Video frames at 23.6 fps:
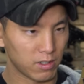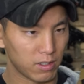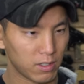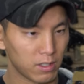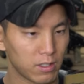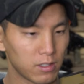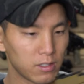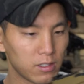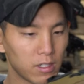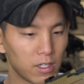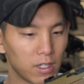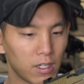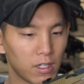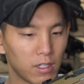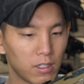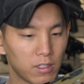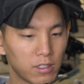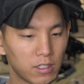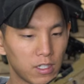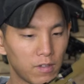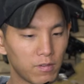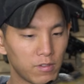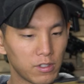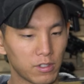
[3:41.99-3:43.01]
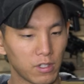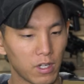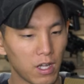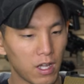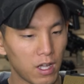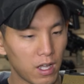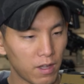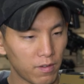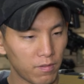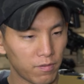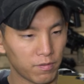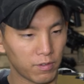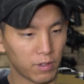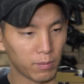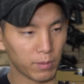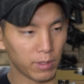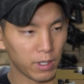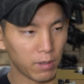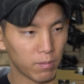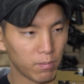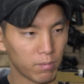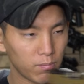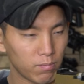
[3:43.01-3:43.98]
Let's see, safety's off. There we
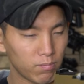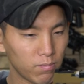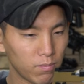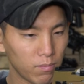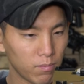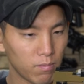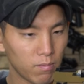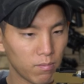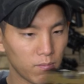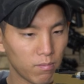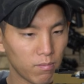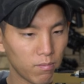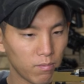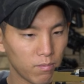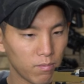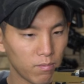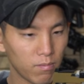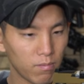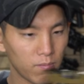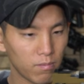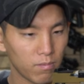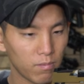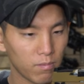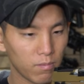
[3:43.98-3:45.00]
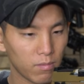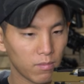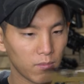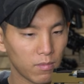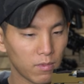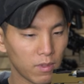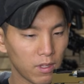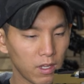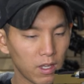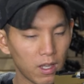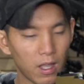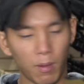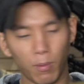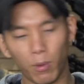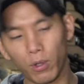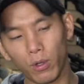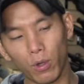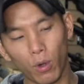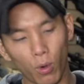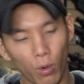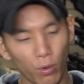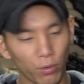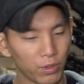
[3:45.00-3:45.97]
go. I'm
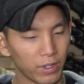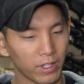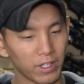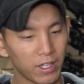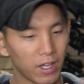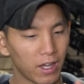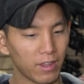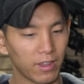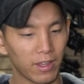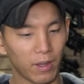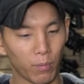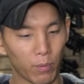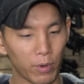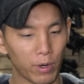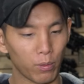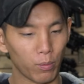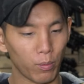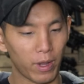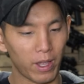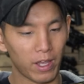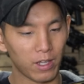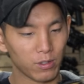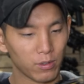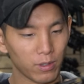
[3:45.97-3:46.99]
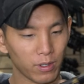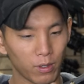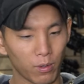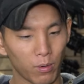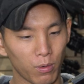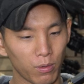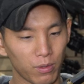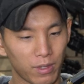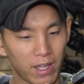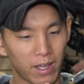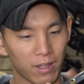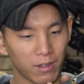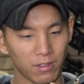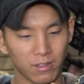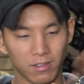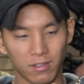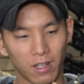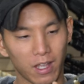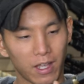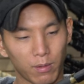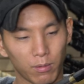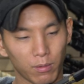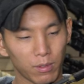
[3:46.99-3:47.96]
only holding the gun that weird way so I can hold down the
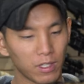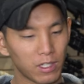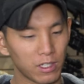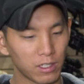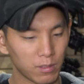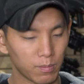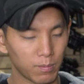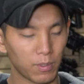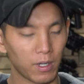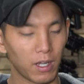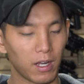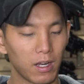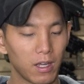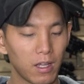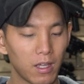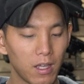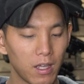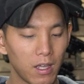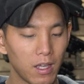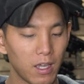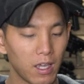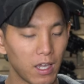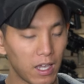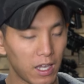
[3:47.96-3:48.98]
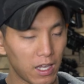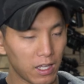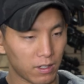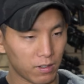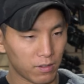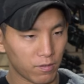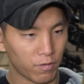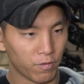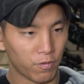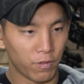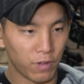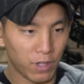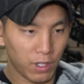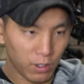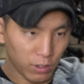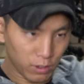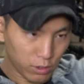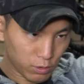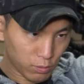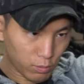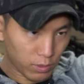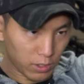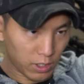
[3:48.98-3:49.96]
slide release, but it
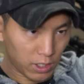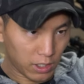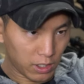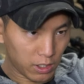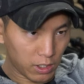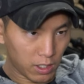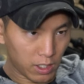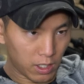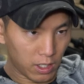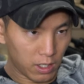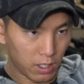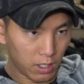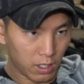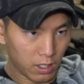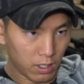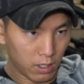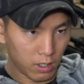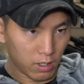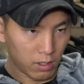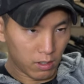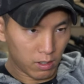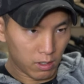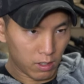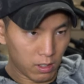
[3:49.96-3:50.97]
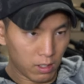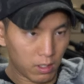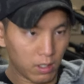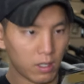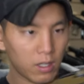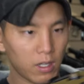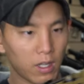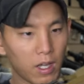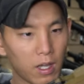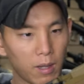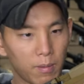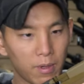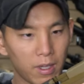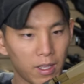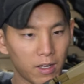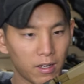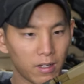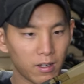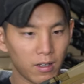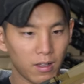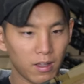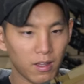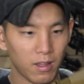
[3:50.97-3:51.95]
feels really good. I
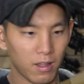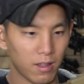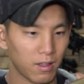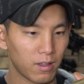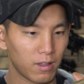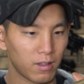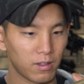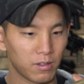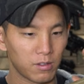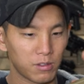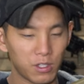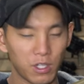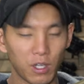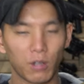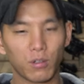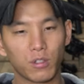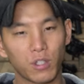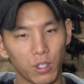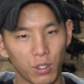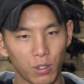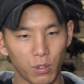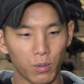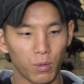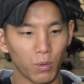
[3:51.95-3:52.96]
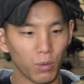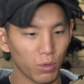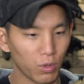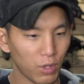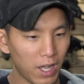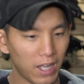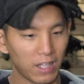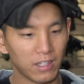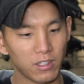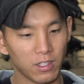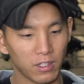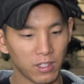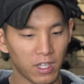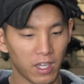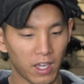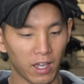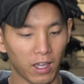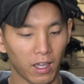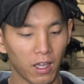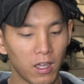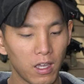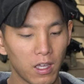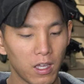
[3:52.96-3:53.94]
mean, C O two, lots of
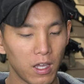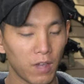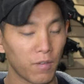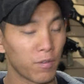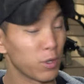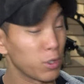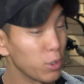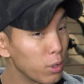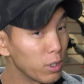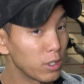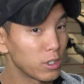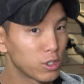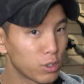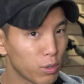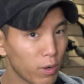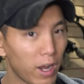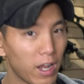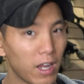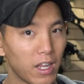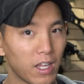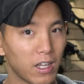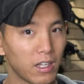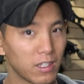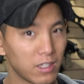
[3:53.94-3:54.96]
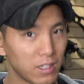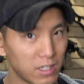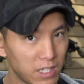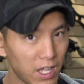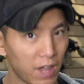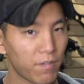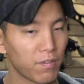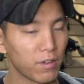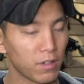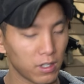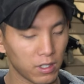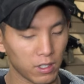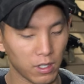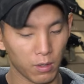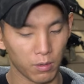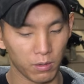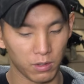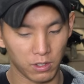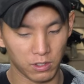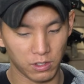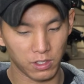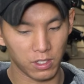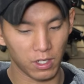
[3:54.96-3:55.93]
kick. If you're doing training, definitely go
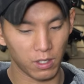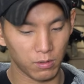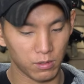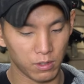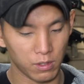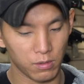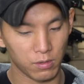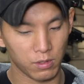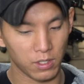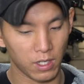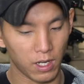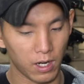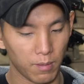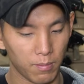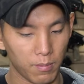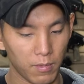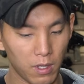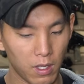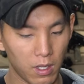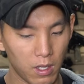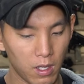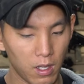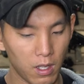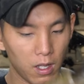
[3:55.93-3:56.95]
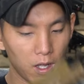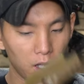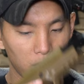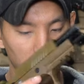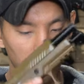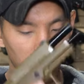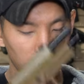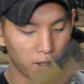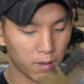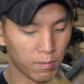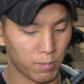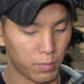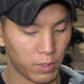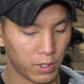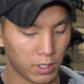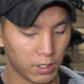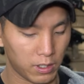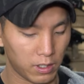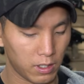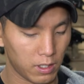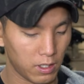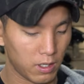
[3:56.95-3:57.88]
with the C O two setup. Um, but